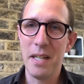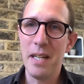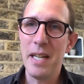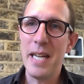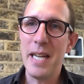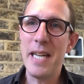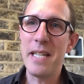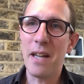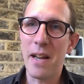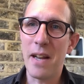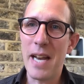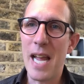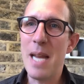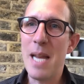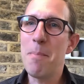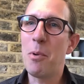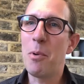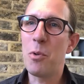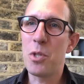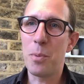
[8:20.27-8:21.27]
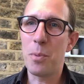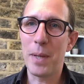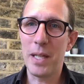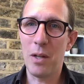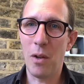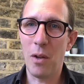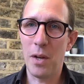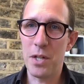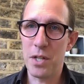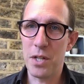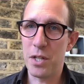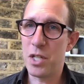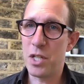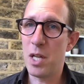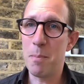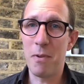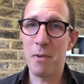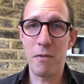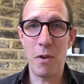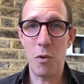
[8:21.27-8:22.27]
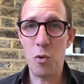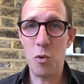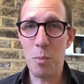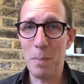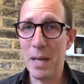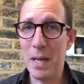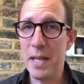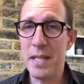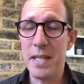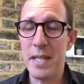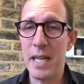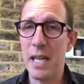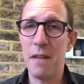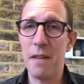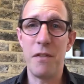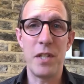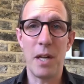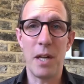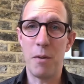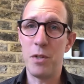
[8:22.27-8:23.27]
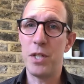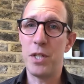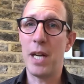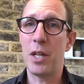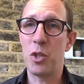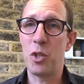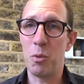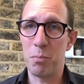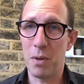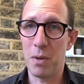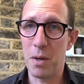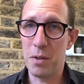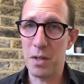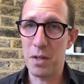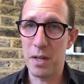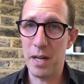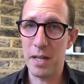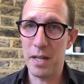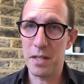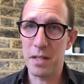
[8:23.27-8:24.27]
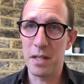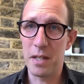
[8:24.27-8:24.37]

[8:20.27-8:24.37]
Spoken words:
he's unable to acknowledge the super vulnerability of his own sexual brokenness.